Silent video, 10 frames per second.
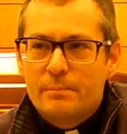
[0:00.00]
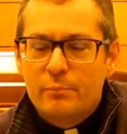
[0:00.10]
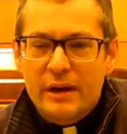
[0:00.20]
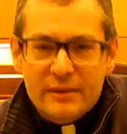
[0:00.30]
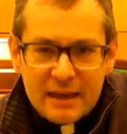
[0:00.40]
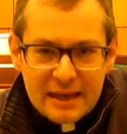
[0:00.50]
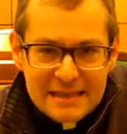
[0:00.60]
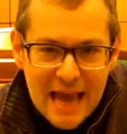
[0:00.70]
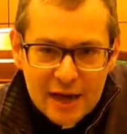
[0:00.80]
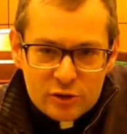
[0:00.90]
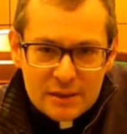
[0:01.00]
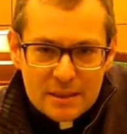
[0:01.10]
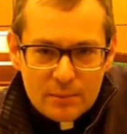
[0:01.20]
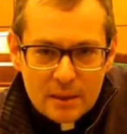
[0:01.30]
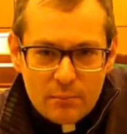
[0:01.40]
But I think it's actually
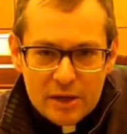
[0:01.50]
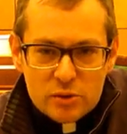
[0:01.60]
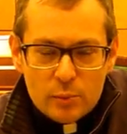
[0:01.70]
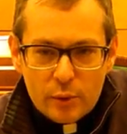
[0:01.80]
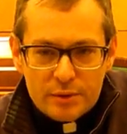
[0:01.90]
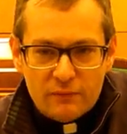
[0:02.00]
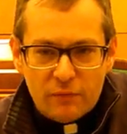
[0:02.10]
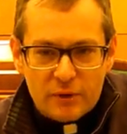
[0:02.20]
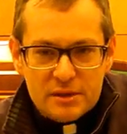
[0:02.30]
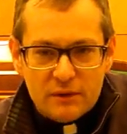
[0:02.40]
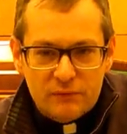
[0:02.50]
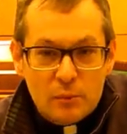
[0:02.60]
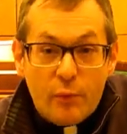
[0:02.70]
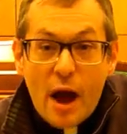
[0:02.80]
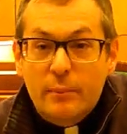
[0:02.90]
something much more subversive.
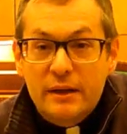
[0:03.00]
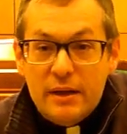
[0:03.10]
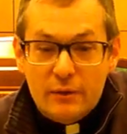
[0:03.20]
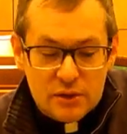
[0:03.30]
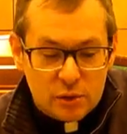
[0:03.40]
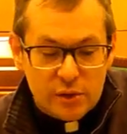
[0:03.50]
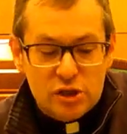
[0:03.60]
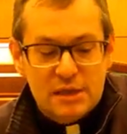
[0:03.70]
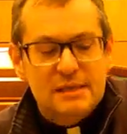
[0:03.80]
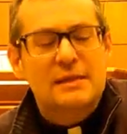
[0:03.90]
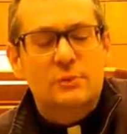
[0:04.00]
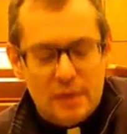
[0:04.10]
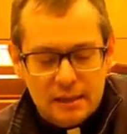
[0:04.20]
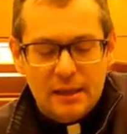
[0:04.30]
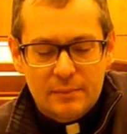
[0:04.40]
You probably know the story. Jesus said,
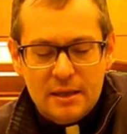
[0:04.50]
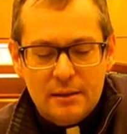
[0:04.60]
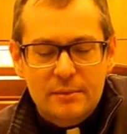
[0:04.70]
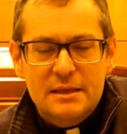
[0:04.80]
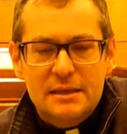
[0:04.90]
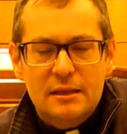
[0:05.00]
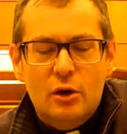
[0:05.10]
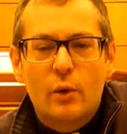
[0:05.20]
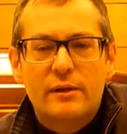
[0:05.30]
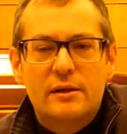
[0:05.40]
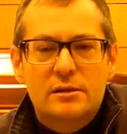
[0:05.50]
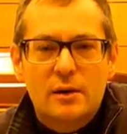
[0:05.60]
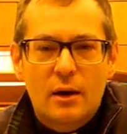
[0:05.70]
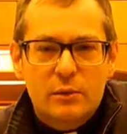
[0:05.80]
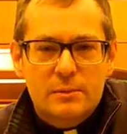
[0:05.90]
"Well, let me see the coin
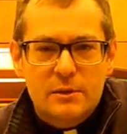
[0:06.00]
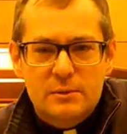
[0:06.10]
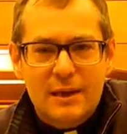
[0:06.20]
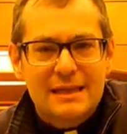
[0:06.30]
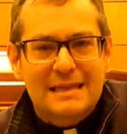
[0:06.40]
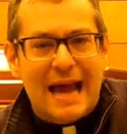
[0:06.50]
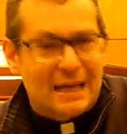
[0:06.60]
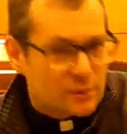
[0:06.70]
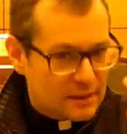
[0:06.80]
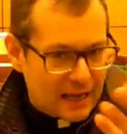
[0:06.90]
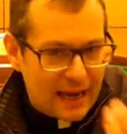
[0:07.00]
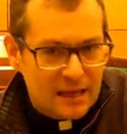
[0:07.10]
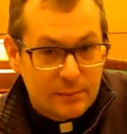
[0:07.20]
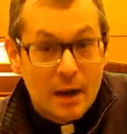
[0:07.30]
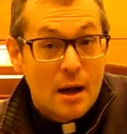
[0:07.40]
that we're supposed to pay the tax with." And they
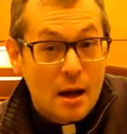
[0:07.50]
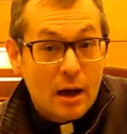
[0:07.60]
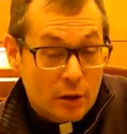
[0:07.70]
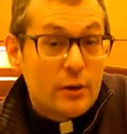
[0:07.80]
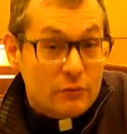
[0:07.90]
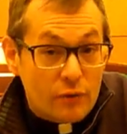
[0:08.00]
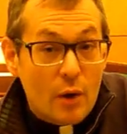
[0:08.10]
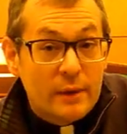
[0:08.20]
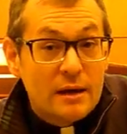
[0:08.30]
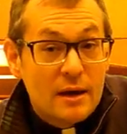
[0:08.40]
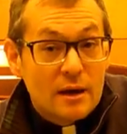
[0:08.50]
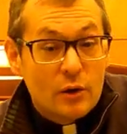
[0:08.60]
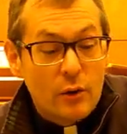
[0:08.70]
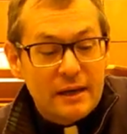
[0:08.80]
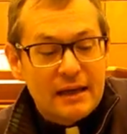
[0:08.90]
hand him a coin, a Roman
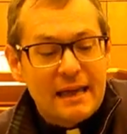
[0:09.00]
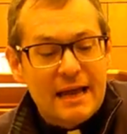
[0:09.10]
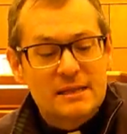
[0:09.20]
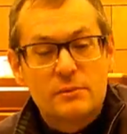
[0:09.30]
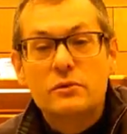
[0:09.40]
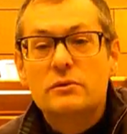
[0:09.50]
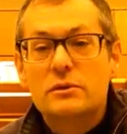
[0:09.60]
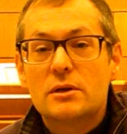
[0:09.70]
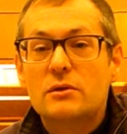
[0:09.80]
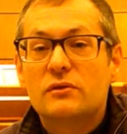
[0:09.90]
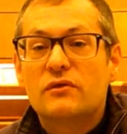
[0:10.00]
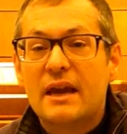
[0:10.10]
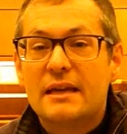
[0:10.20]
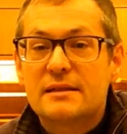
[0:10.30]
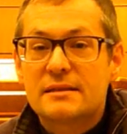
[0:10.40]
coin. And he asks them, whose
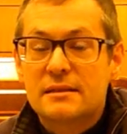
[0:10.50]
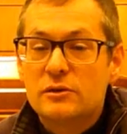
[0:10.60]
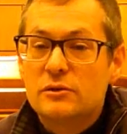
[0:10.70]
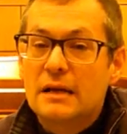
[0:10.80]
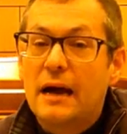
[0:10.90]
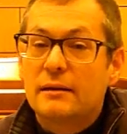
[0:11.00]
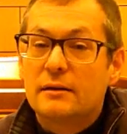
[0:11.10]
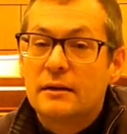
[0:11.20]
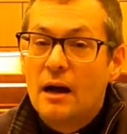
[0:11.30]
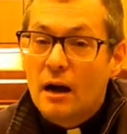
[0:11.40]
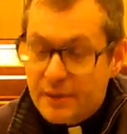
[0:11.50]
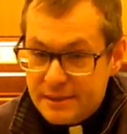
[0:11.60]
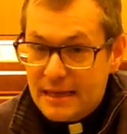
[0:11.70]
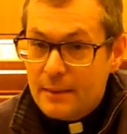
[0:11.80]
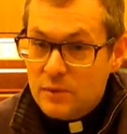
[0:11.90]
face, whose title are
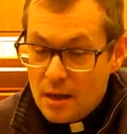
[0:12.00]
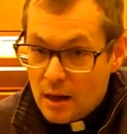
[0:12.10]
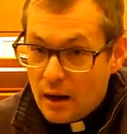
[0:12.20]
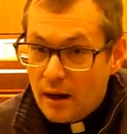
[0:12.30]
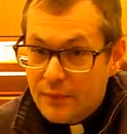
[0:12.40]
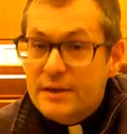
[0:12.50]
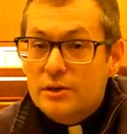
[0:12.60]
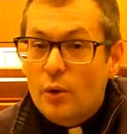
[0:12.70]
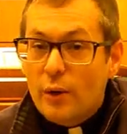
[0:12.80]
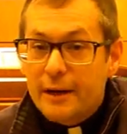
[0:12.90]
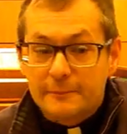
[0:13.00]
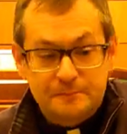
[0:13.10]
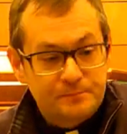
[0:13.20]
stamped on this coin?